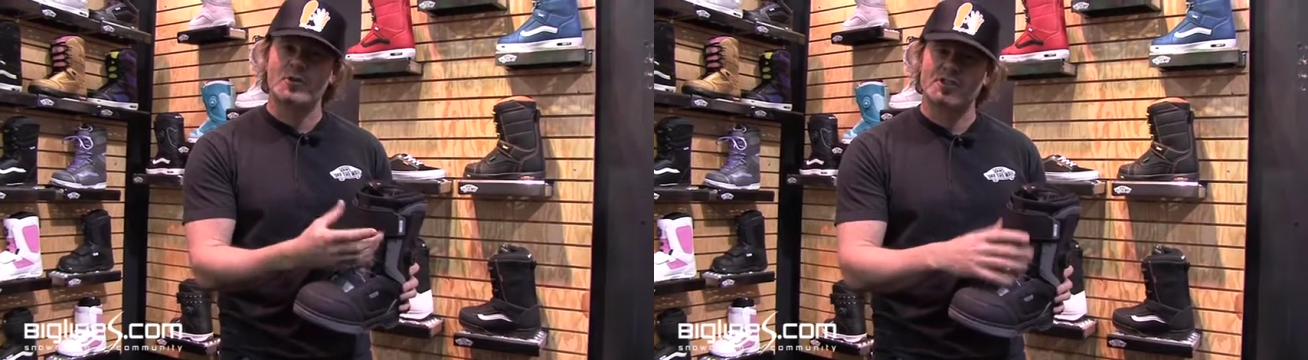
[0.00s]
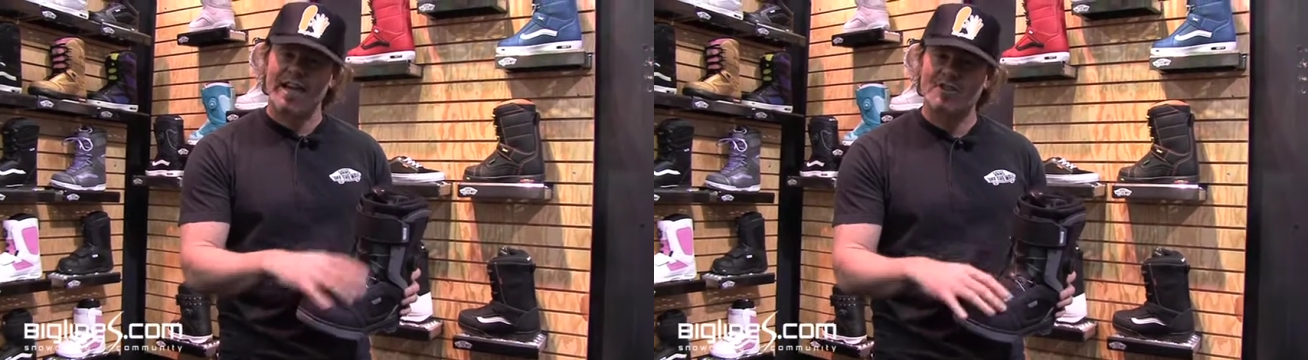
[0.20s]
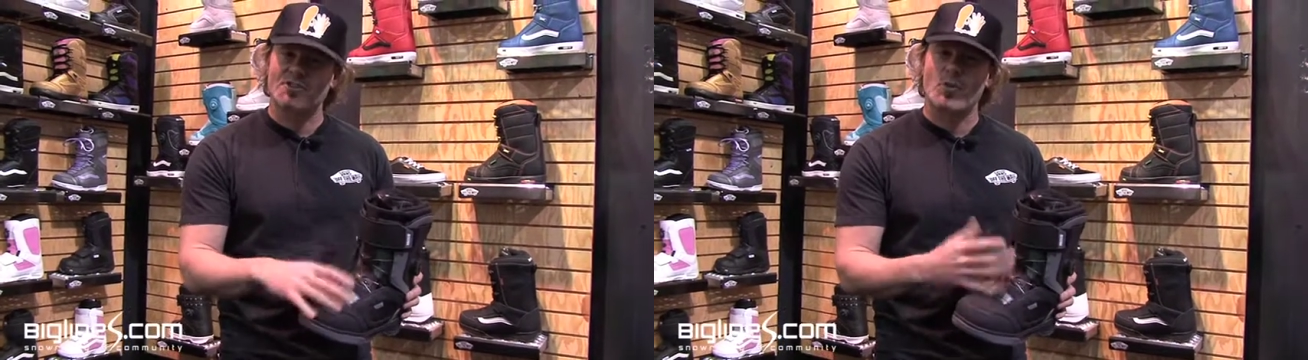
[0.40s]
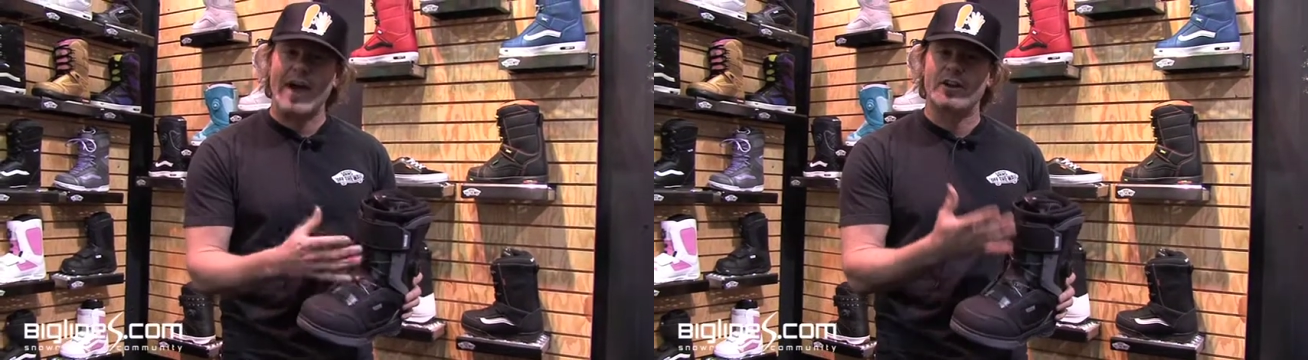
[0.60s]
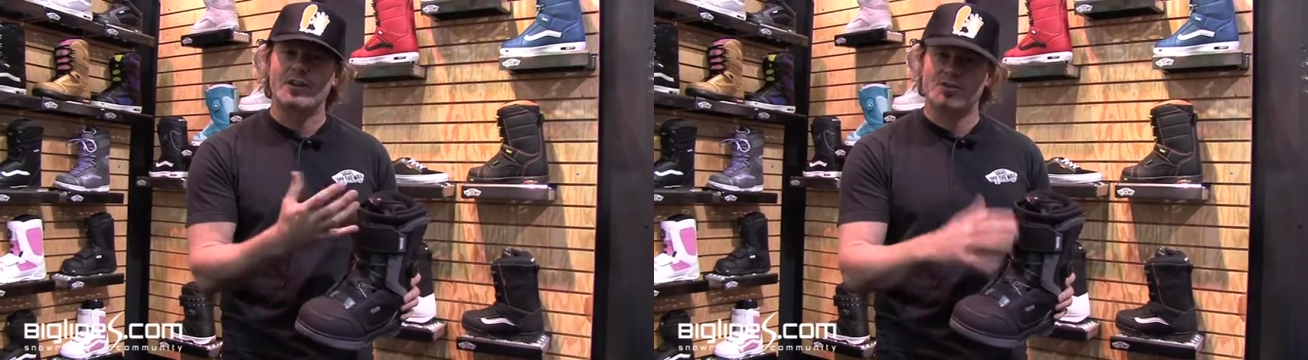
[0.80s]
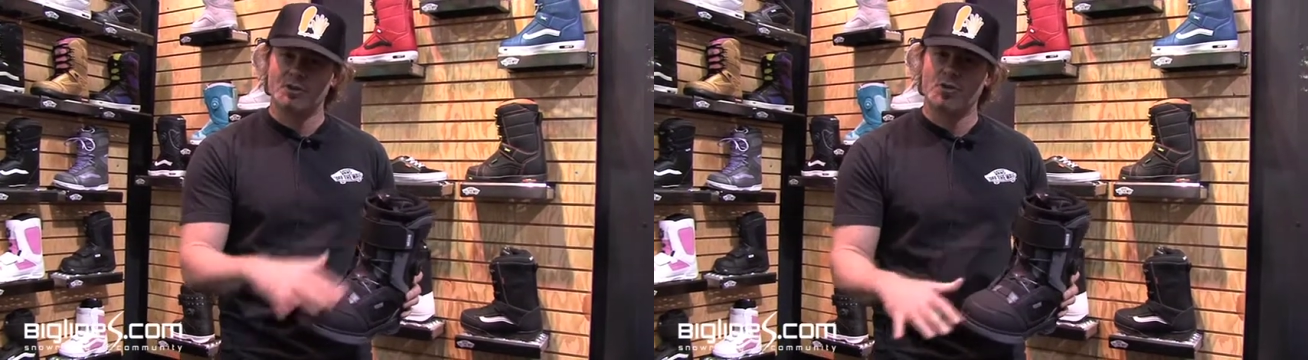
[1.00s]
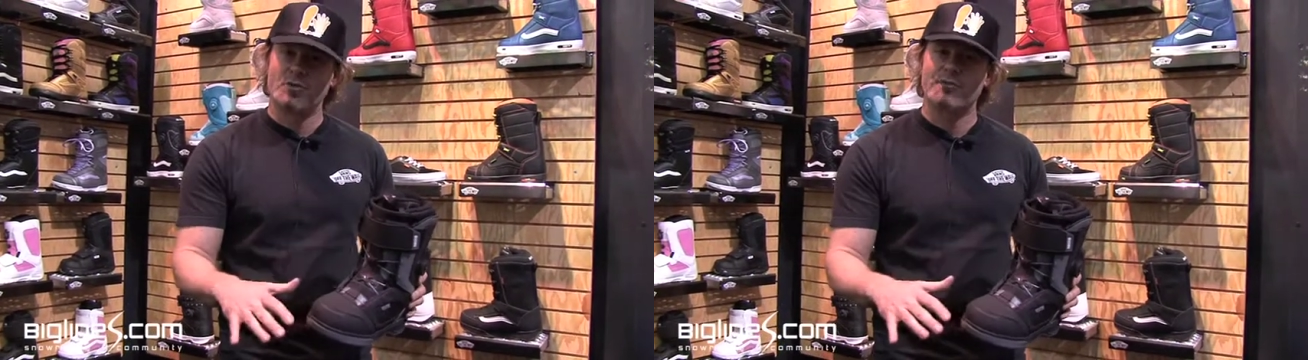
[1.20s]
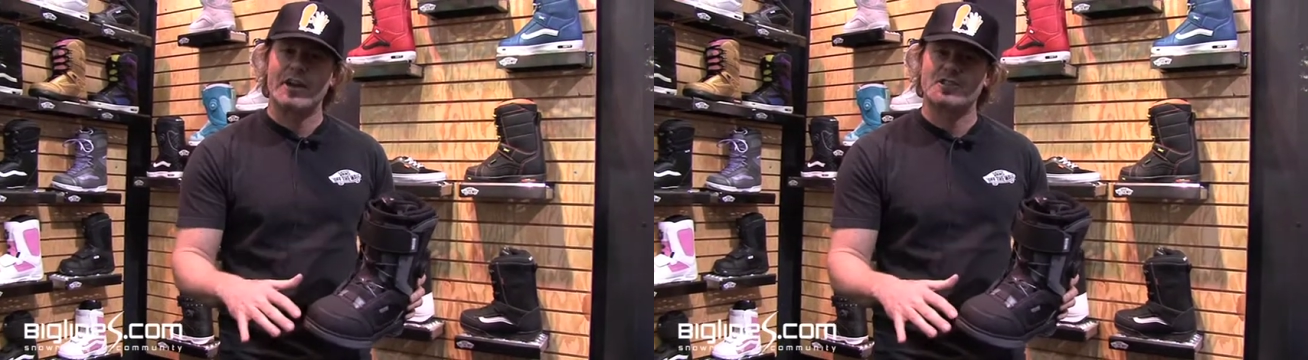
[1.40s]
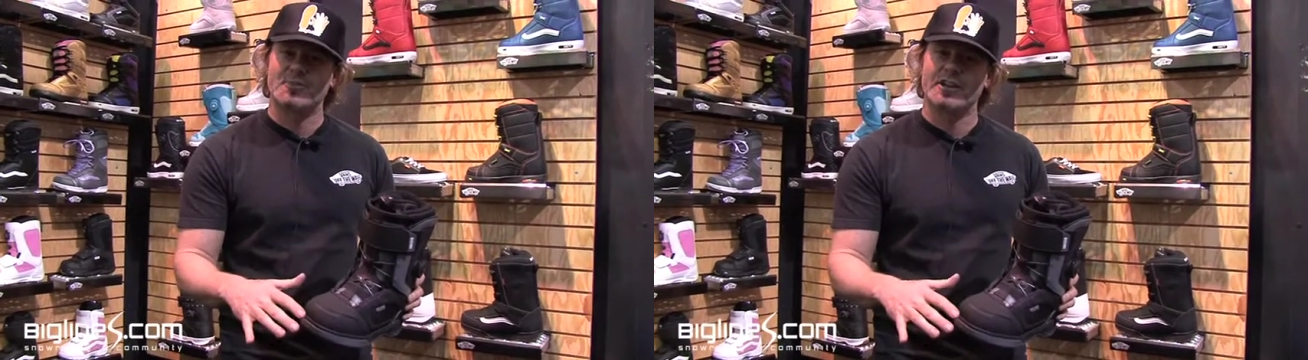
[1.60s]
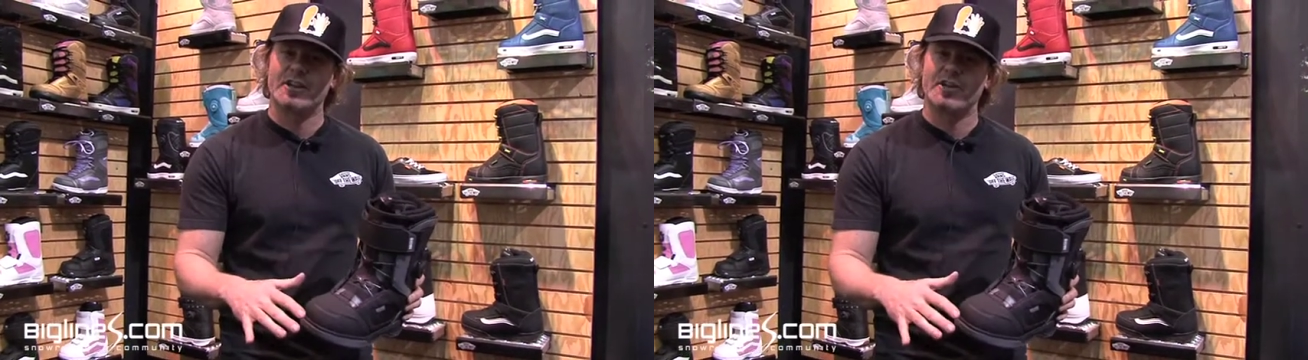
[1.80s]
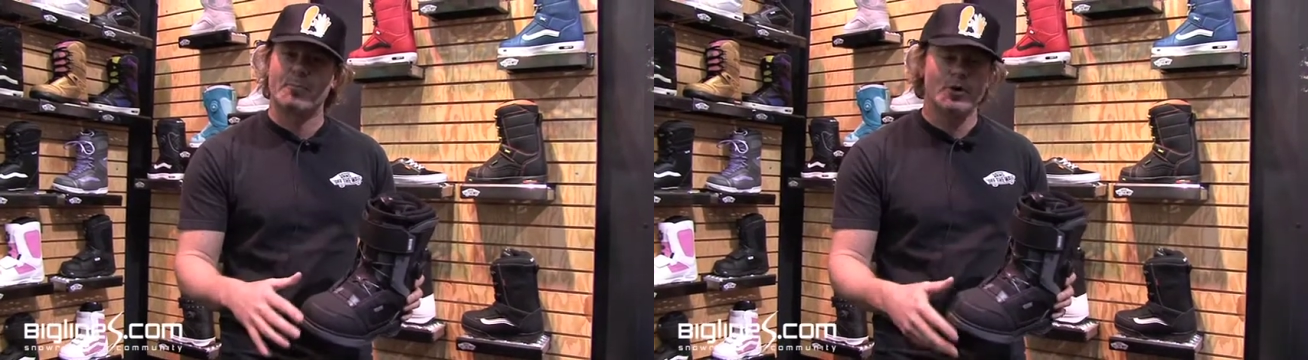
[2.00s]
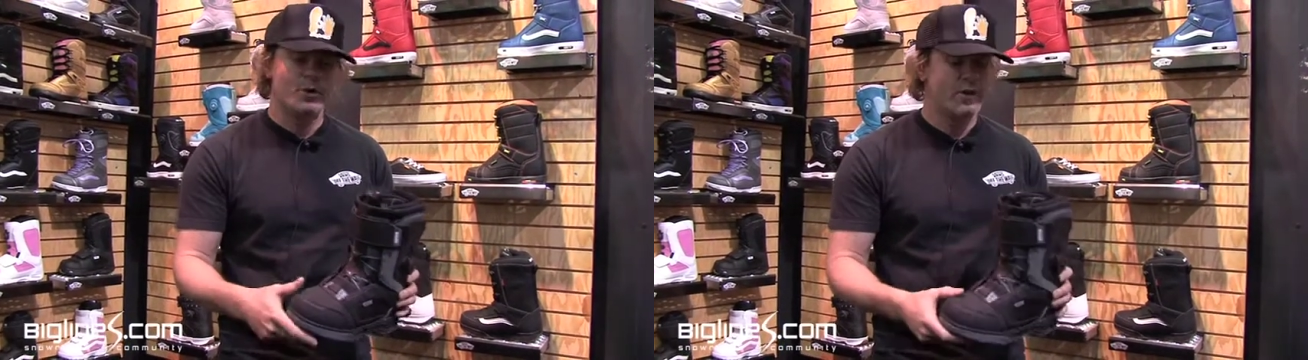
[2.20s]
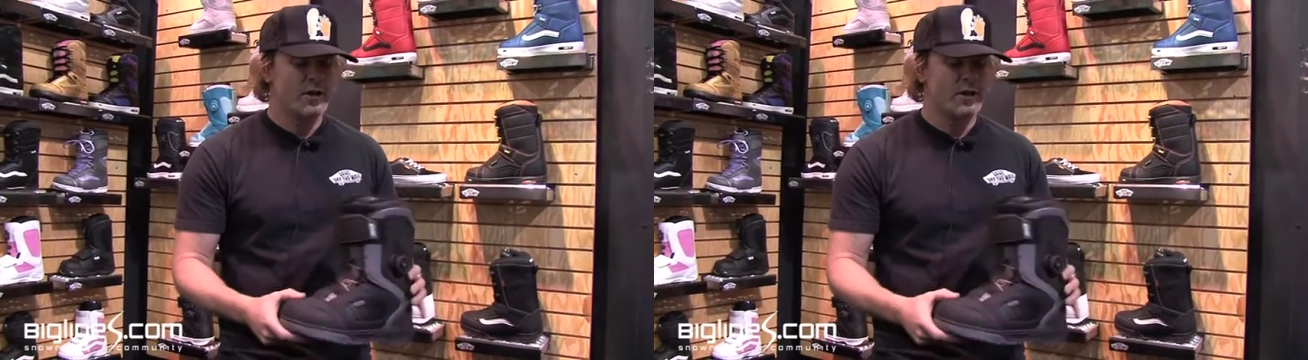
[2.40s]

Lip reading: which allows the rider to tune the flexibility of the boot.